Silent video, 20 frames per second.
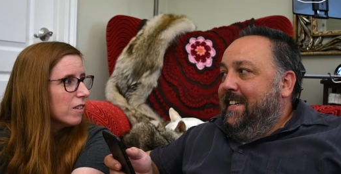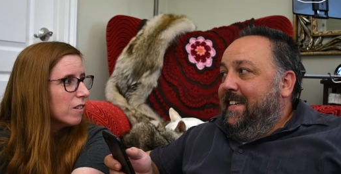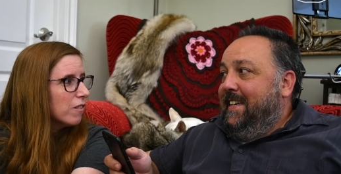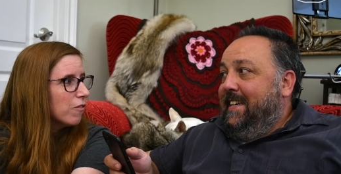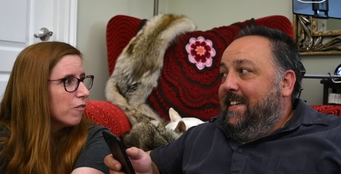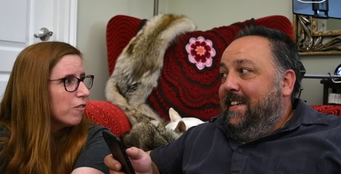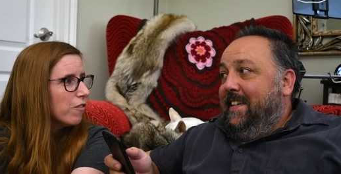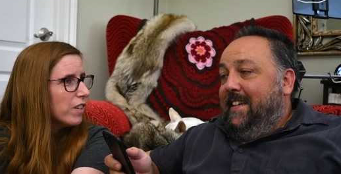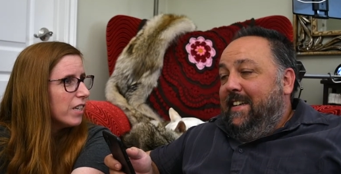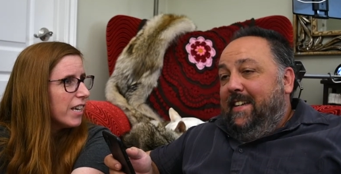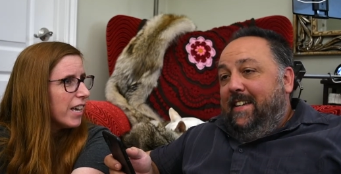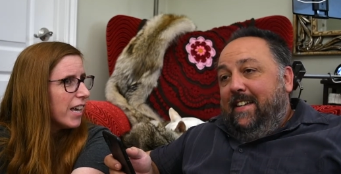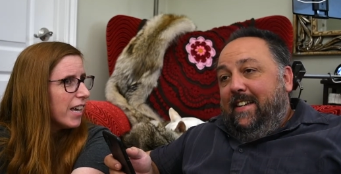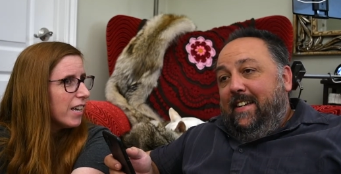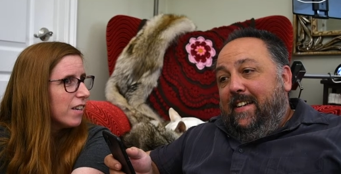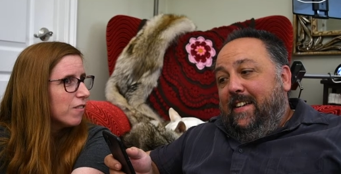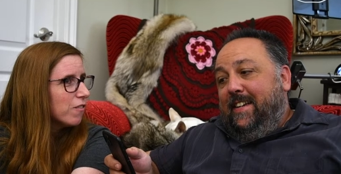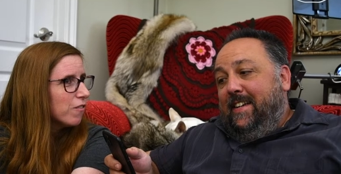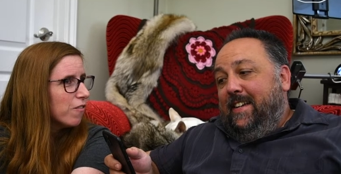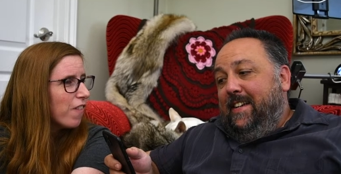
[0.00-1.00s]

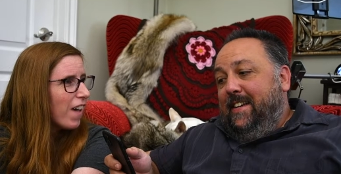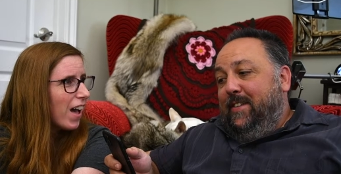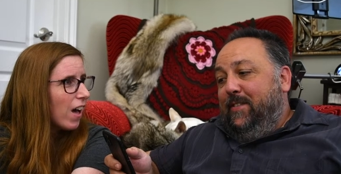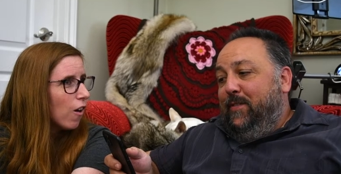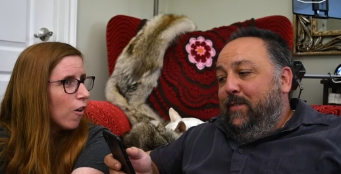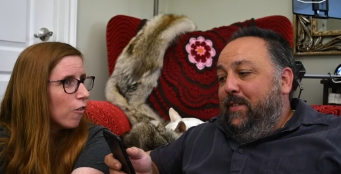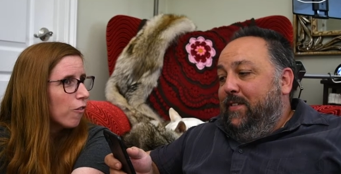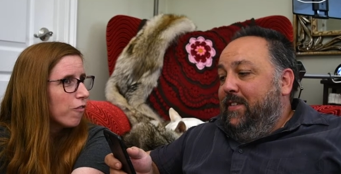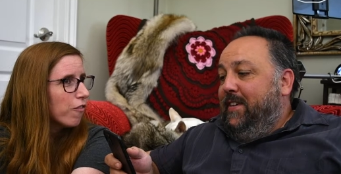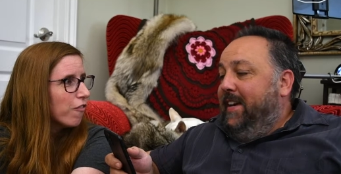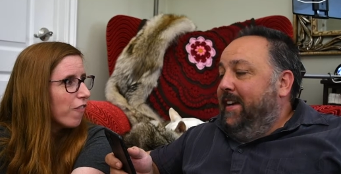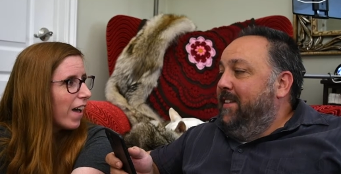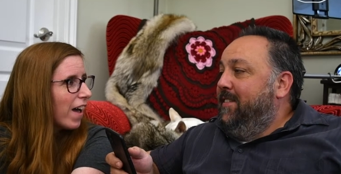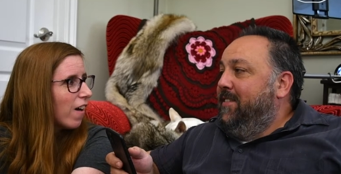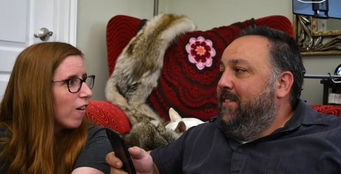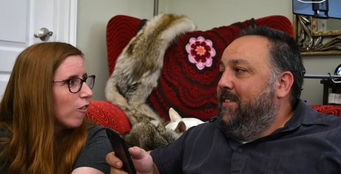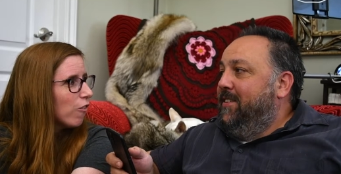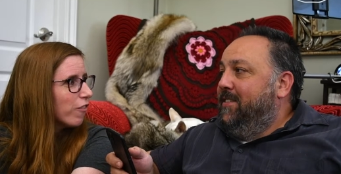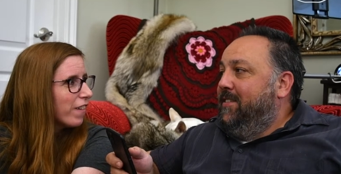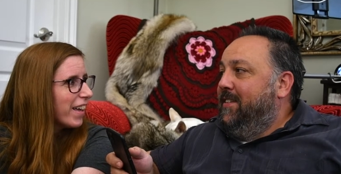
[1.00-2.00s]
Speaker 1: V8, valve,
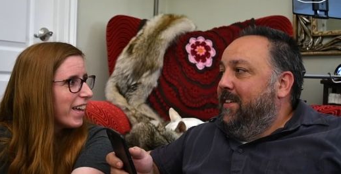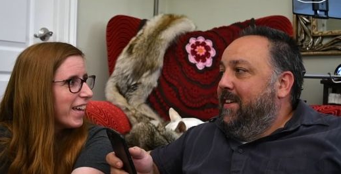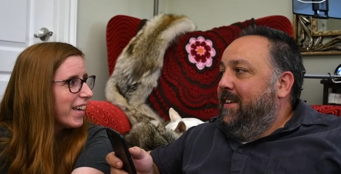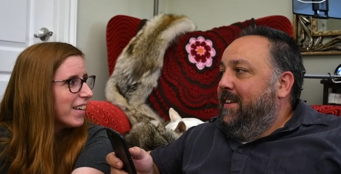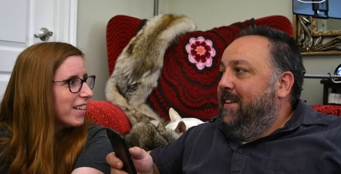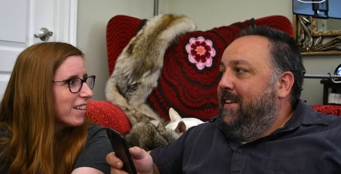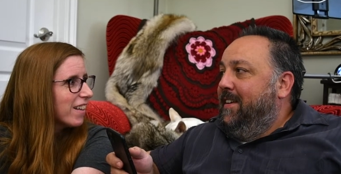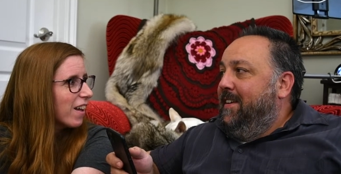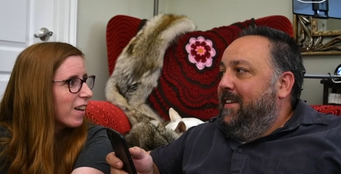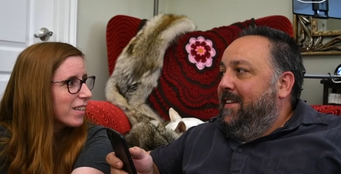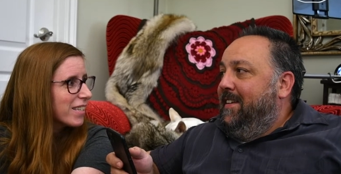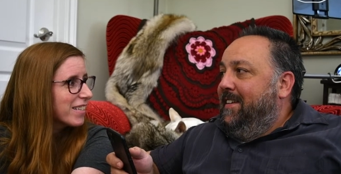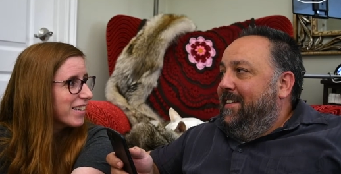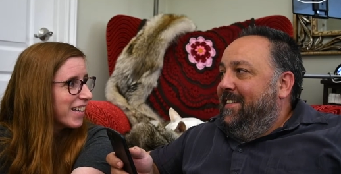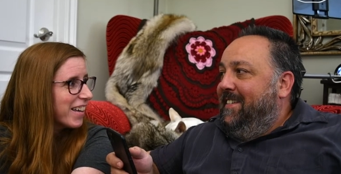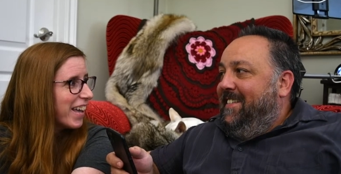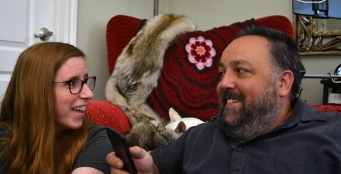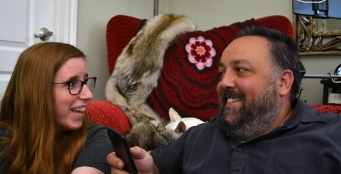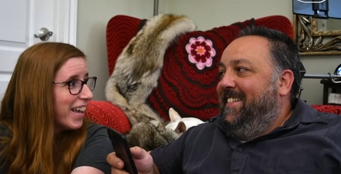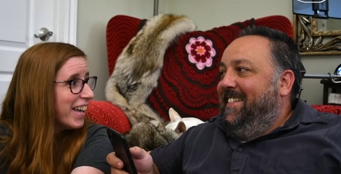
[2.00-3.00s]
valve answers? 8. I
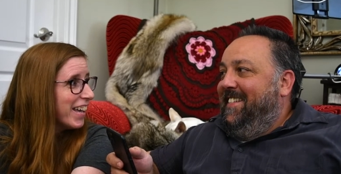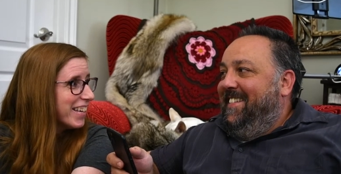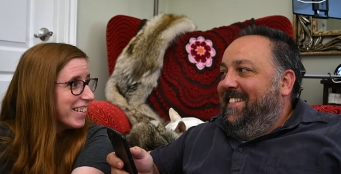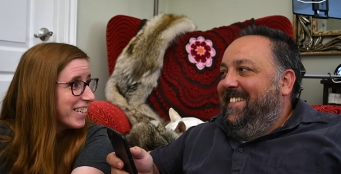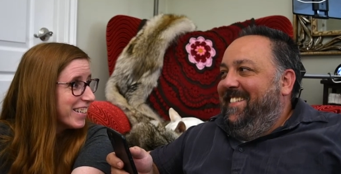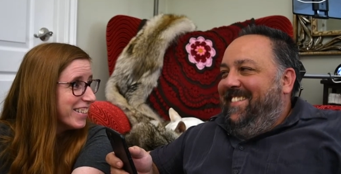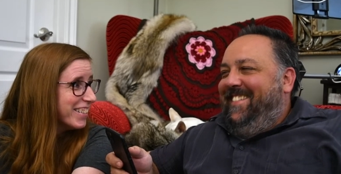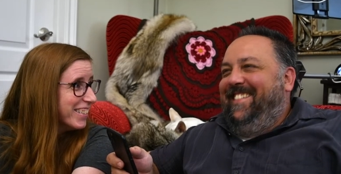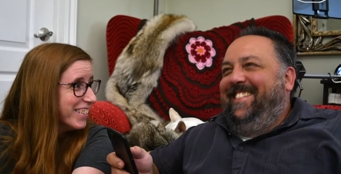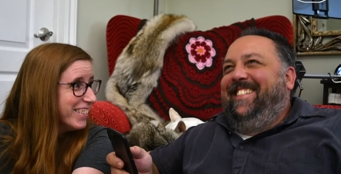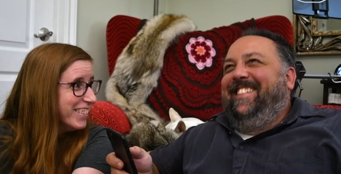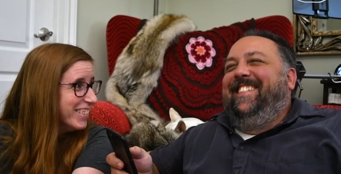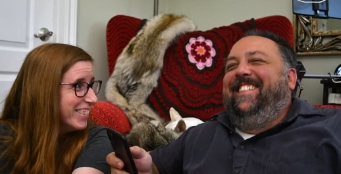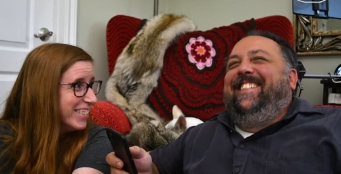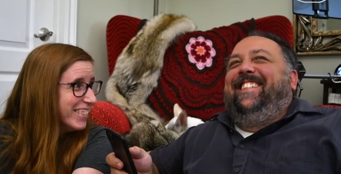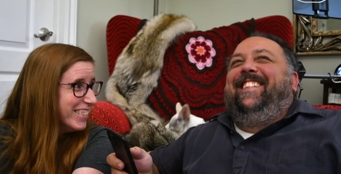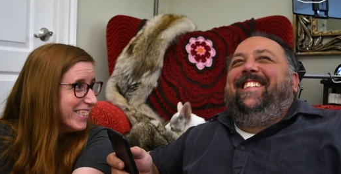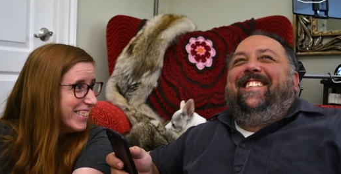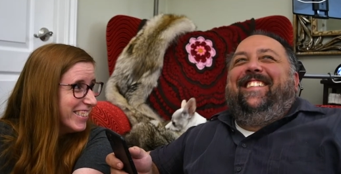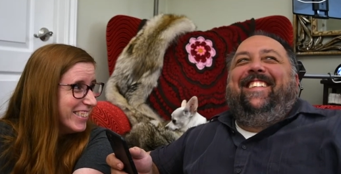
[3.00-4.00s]
say
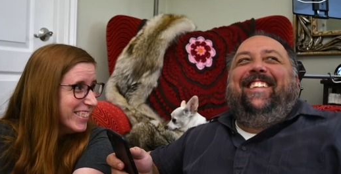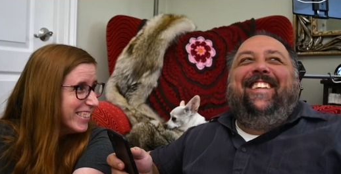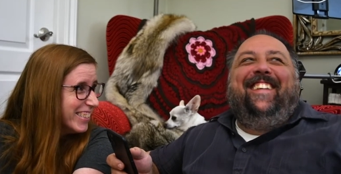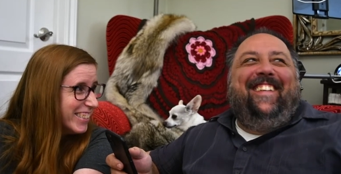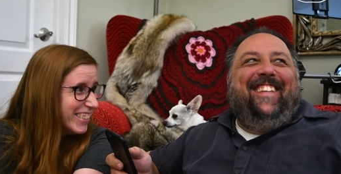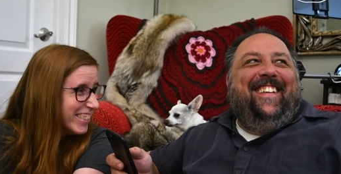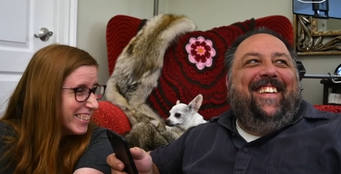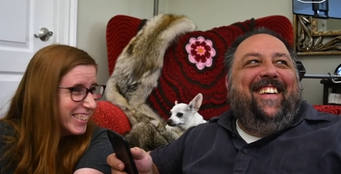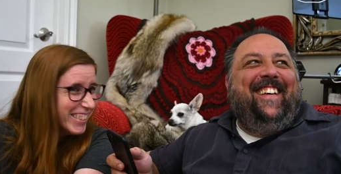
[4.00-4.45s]
8.